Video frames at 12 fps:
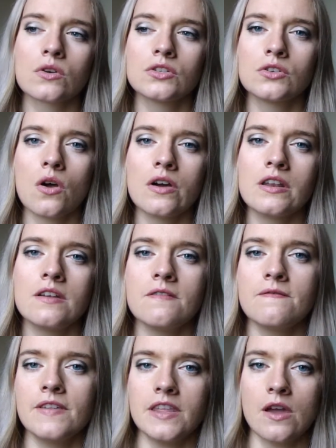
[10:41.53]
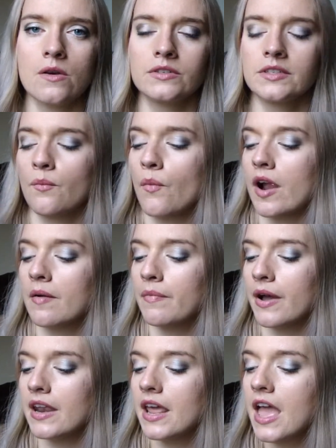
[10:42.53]
saw it in a video somewhere,
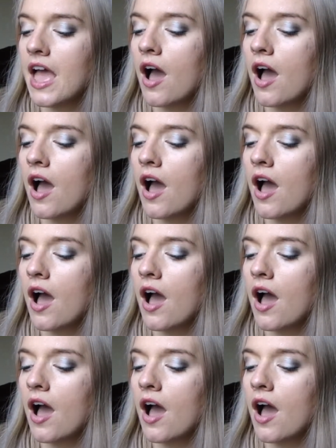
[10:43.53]
but